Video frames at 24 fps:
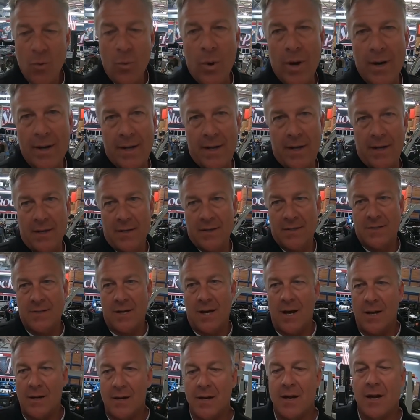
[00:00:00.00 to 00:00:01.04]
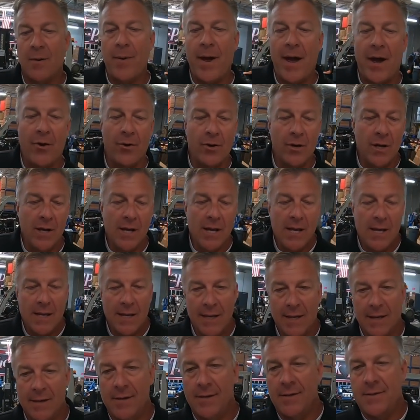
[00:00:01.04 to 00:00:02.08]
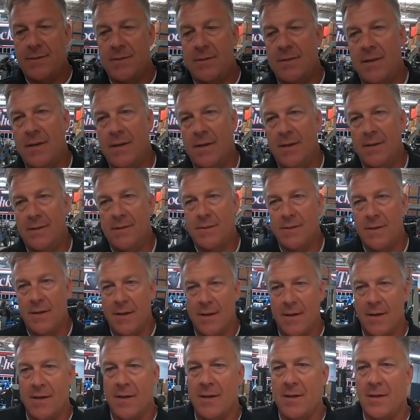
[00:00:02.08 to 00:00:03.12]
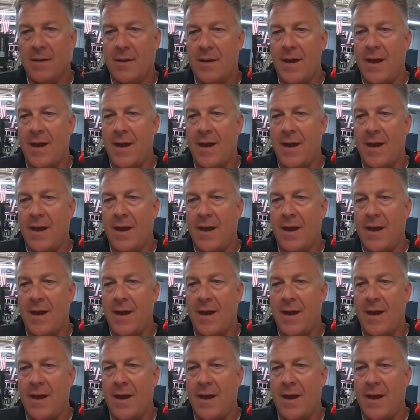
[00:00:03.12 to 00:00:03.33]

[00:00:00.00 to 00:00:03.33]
What he is talking about is that uh,